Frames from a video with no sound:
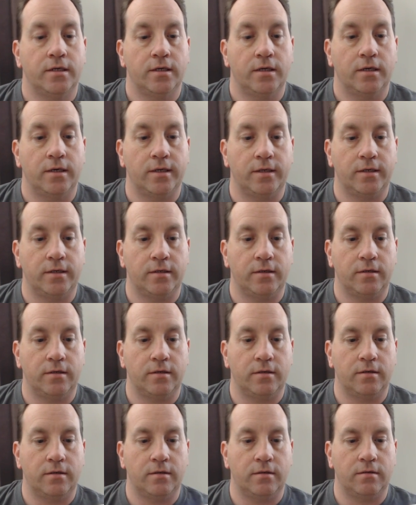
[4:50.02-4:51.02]

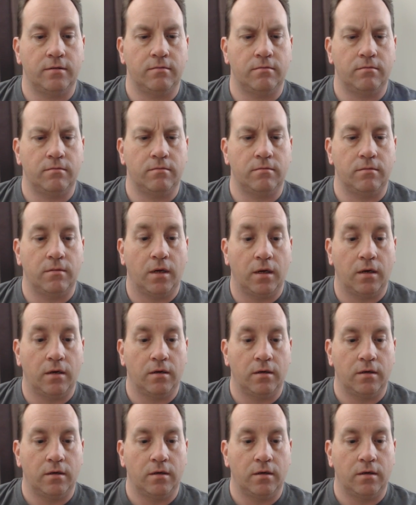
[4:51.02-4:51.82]
No one is speaking in this clip.